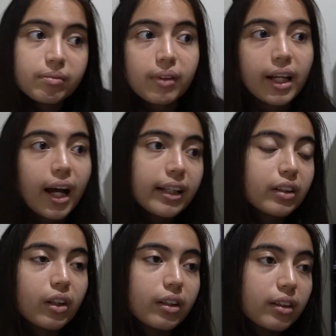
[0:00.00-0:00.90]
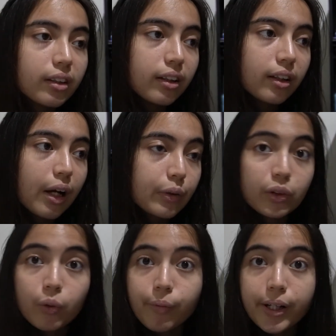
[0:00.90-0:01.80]
Like I thought I was
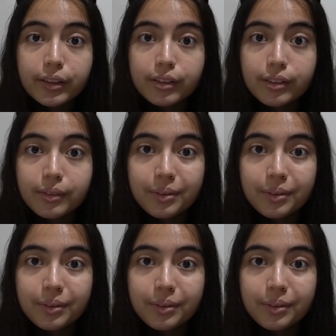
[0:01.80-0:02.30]
great.